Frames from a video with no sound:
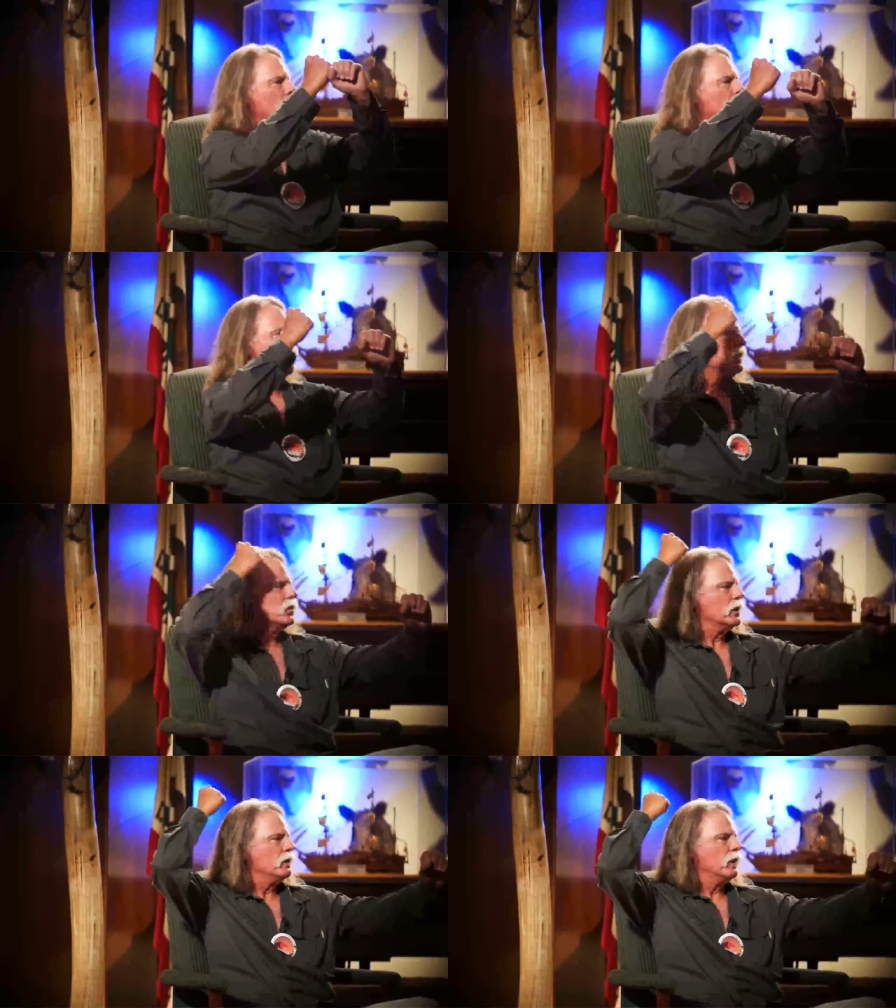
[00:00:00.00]
bough of a
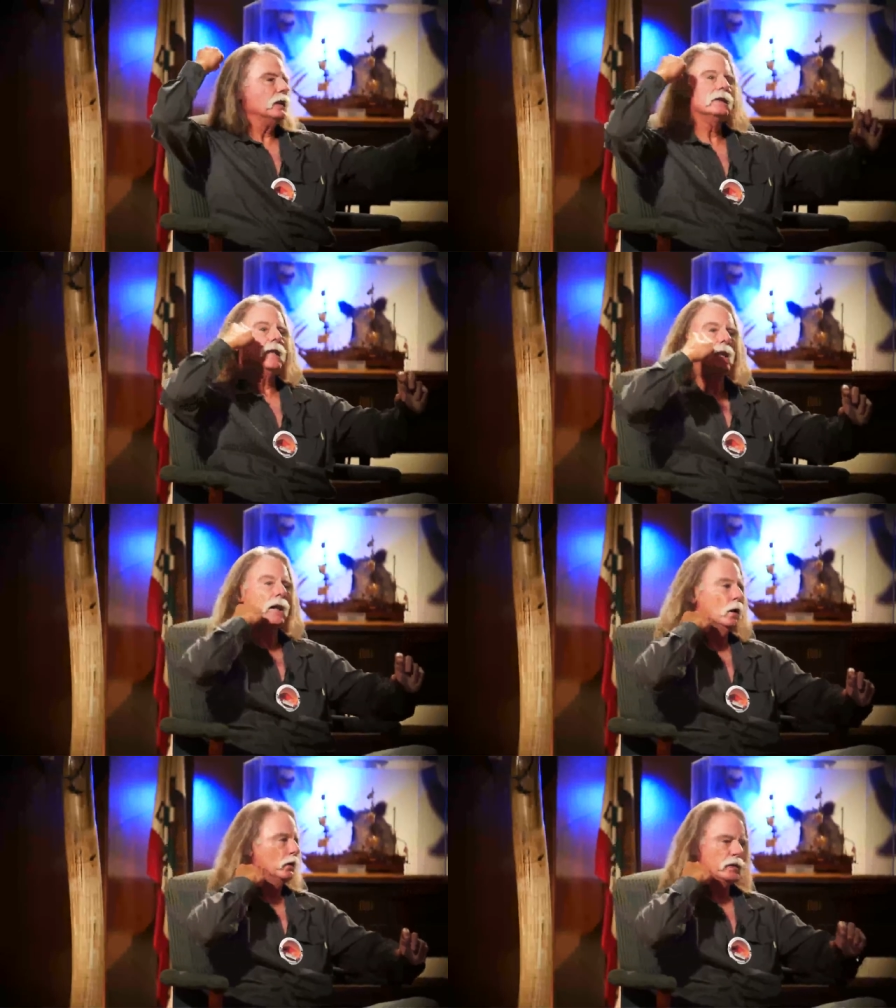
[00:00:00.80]
tree thing that they
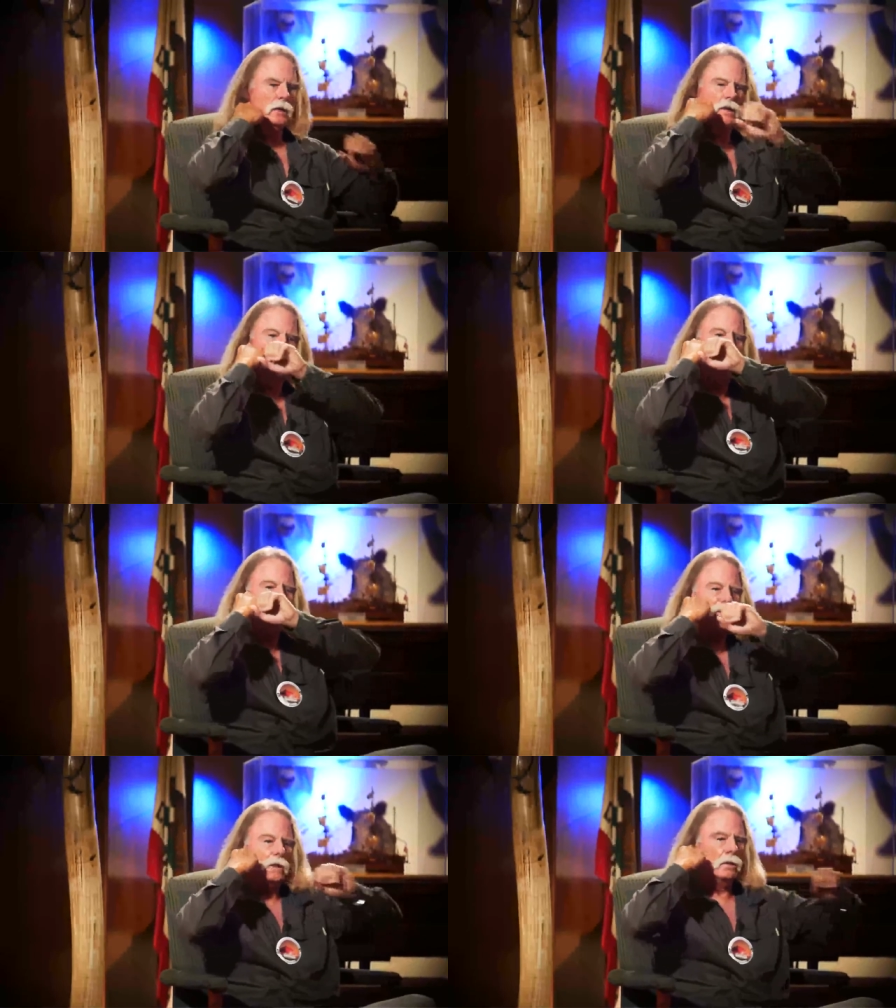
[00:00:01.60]
held, you can
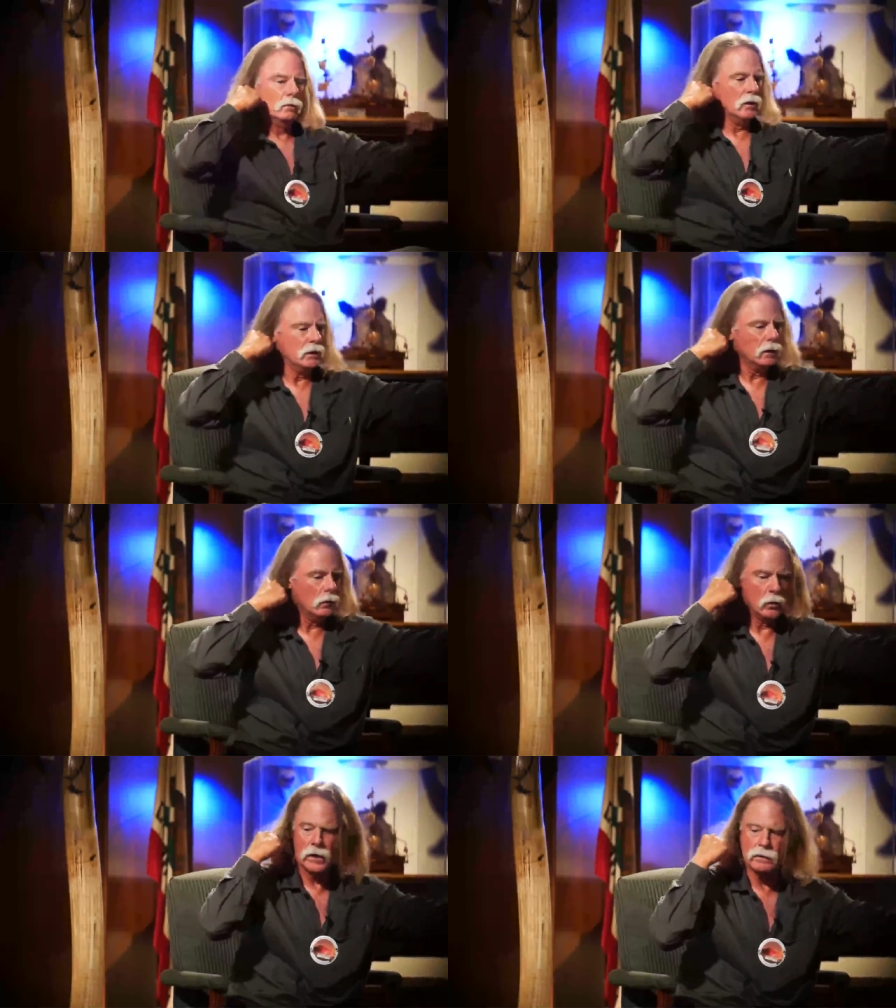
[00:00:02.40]
imagine, with the
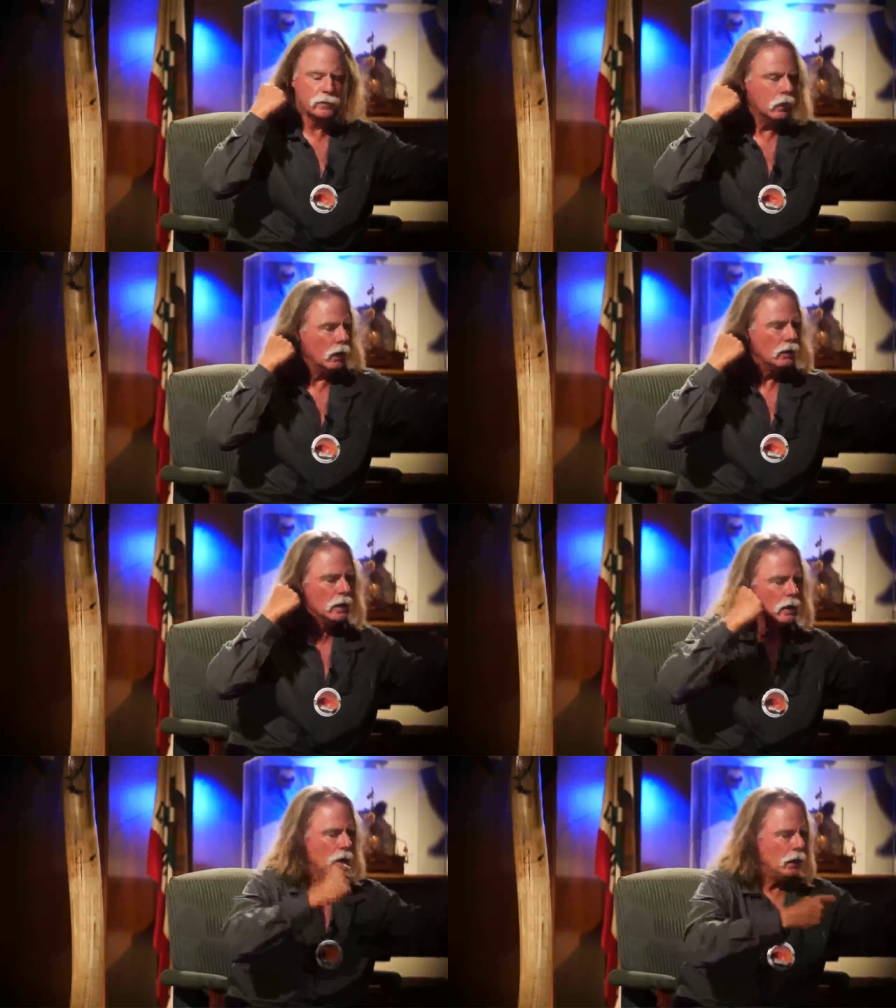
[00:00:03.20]
one in front,
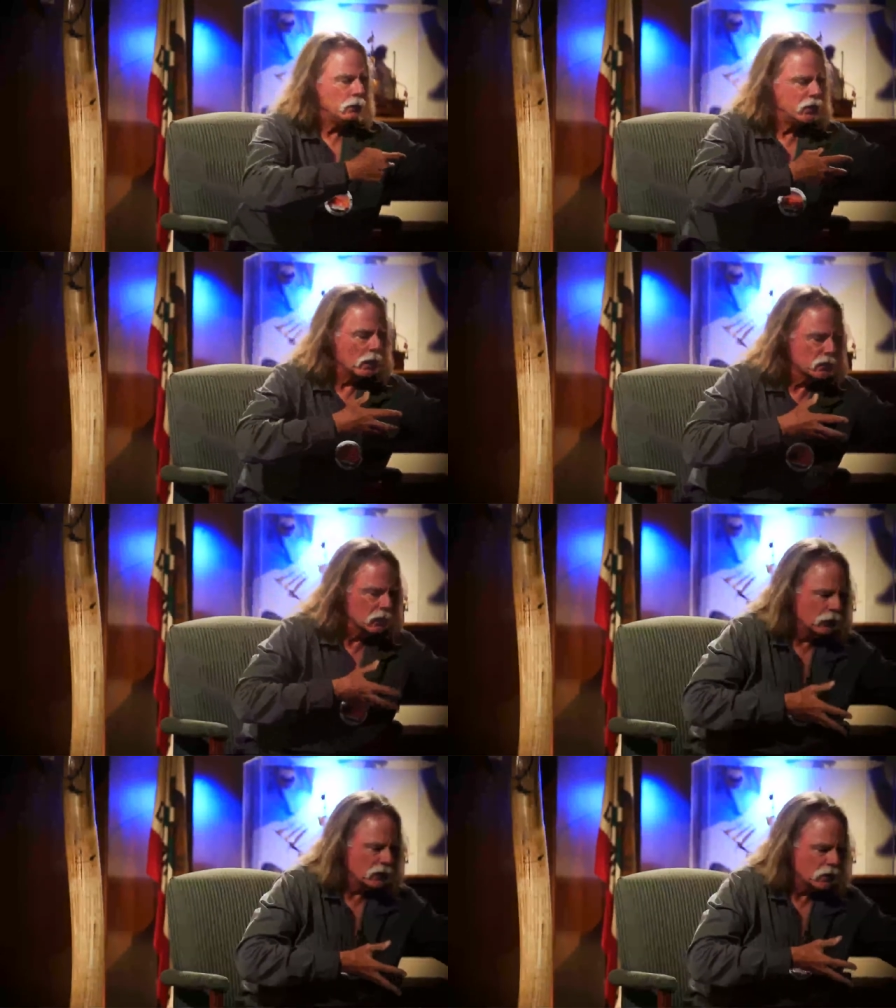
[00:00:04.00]
and Dr.
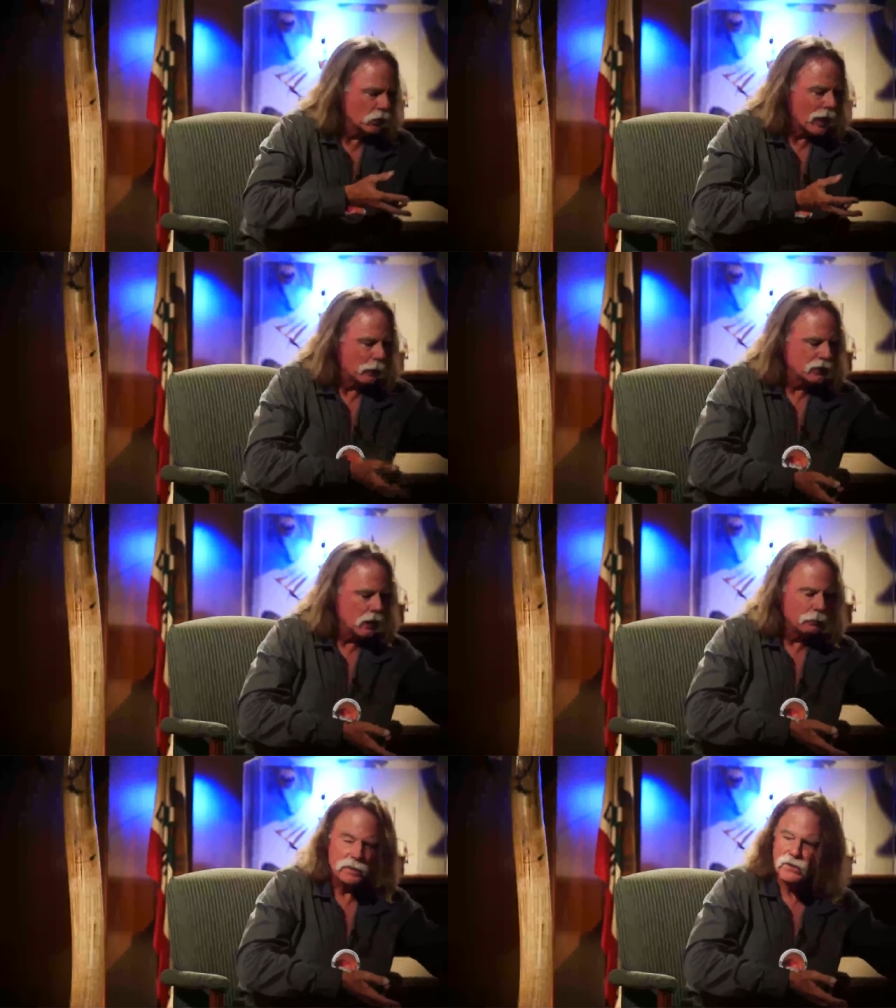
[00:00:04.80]
Livingstone wrapped
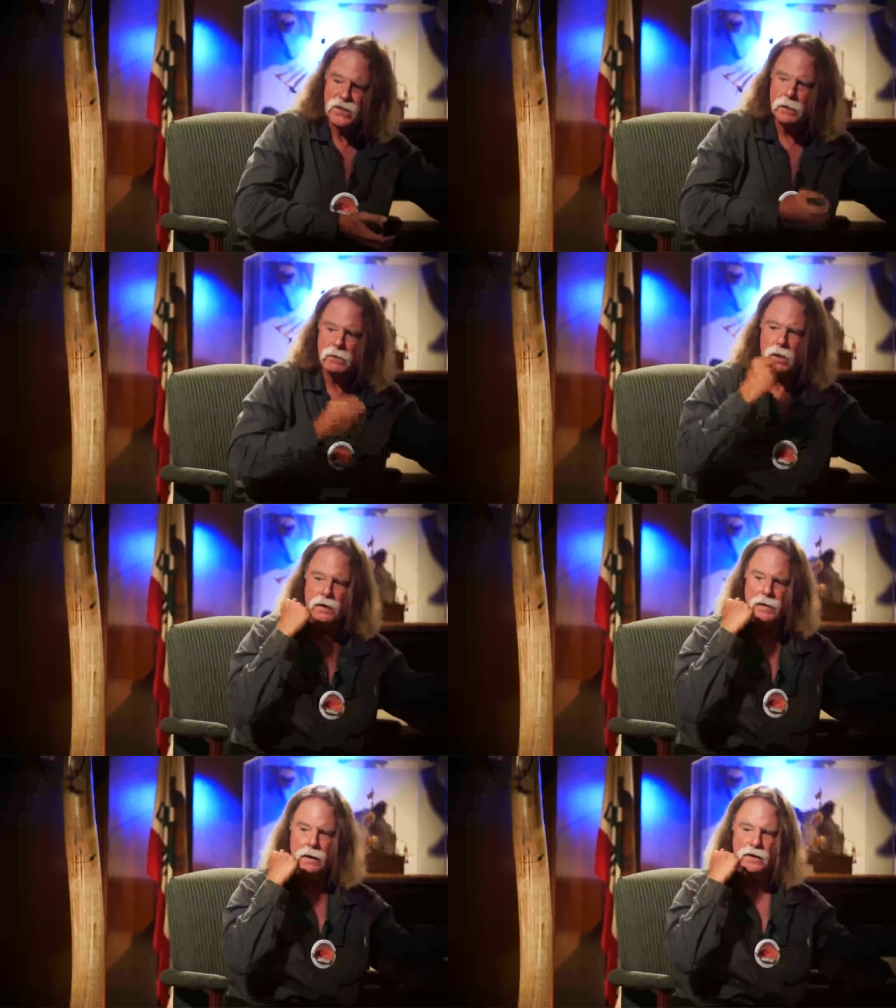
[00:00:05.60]
up in the
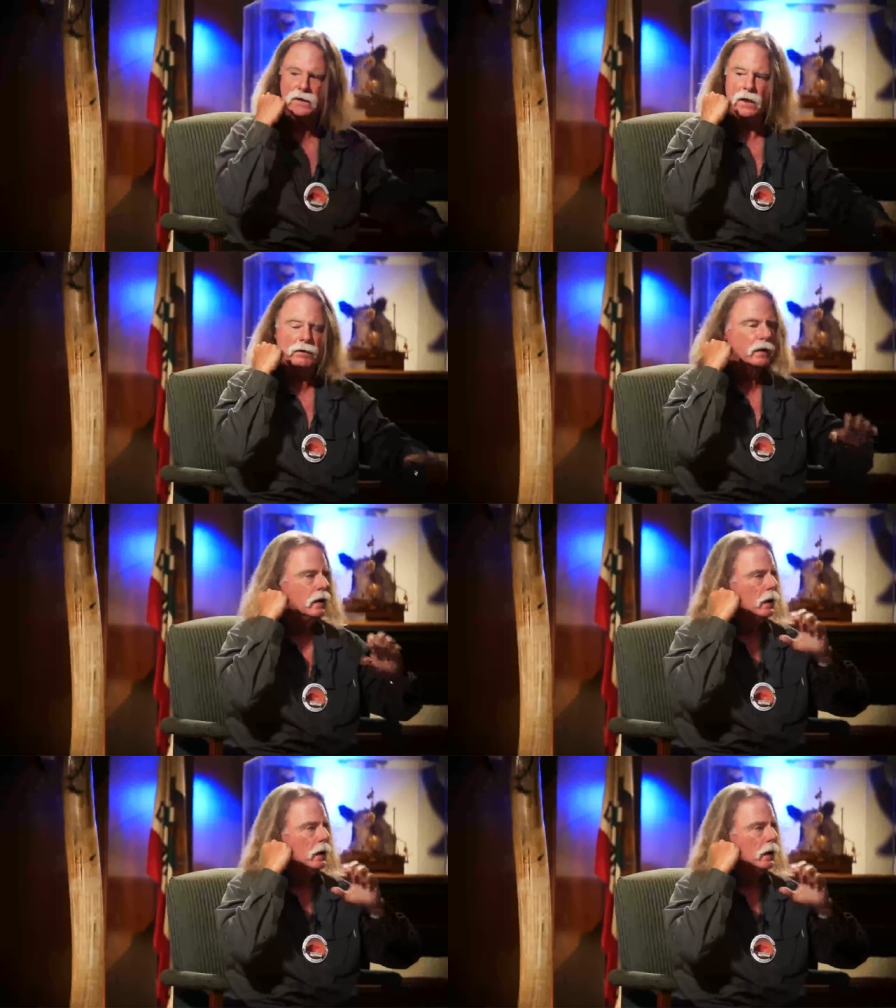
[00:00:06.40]
sailcloth kind of stuff.